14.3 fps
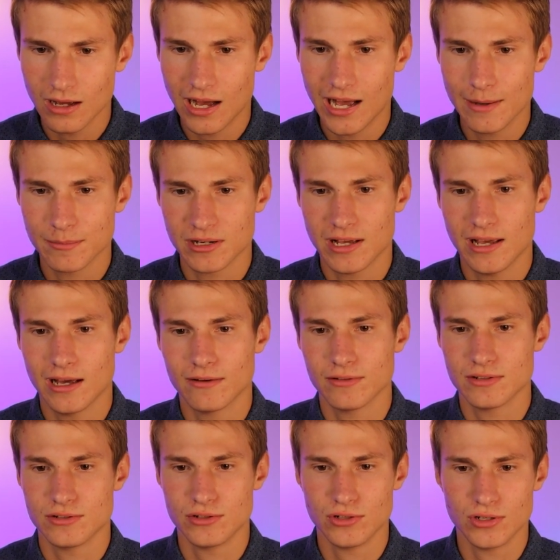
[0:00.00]
I'm going to
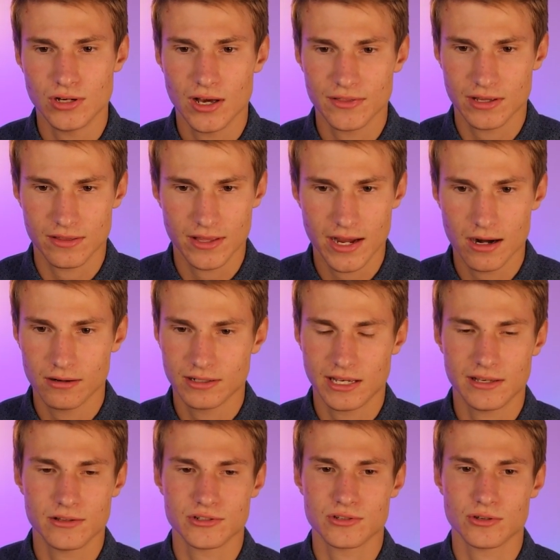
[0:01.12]
have nothing there.
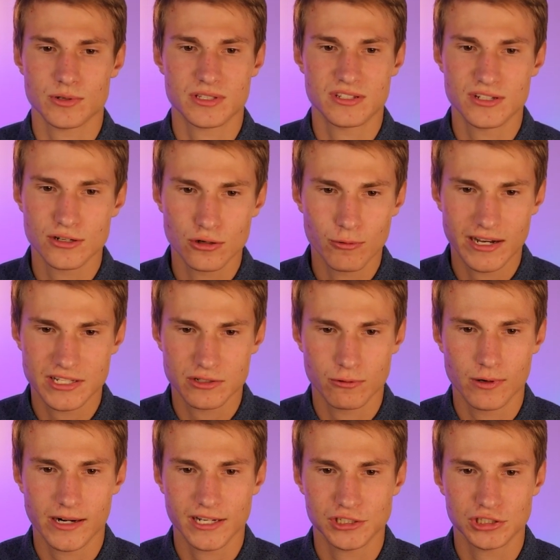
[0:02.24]
Okay, so it's 0y
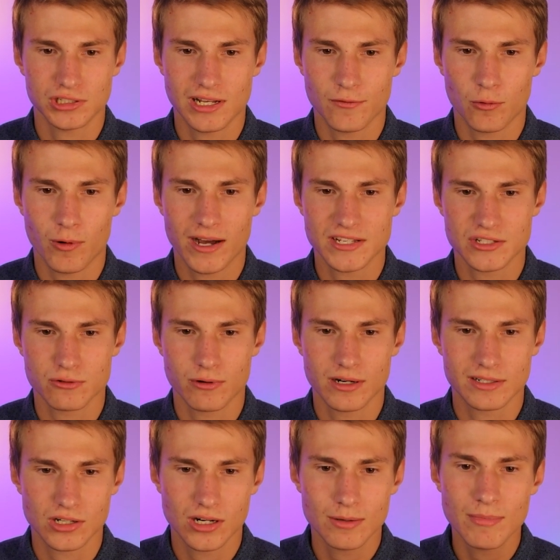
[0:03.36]
squared. I shouldn't have a y
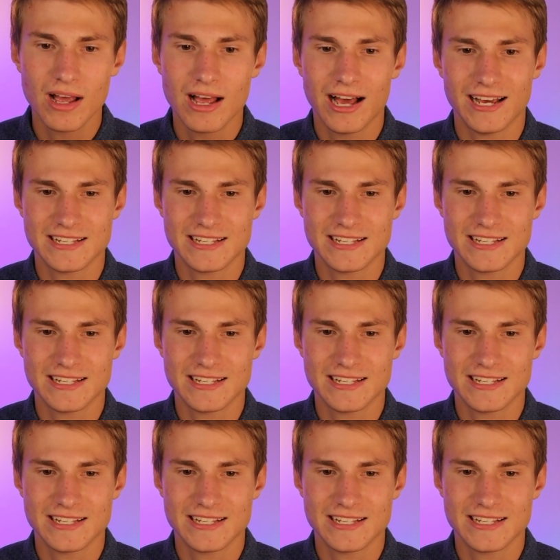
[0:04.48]
squared term.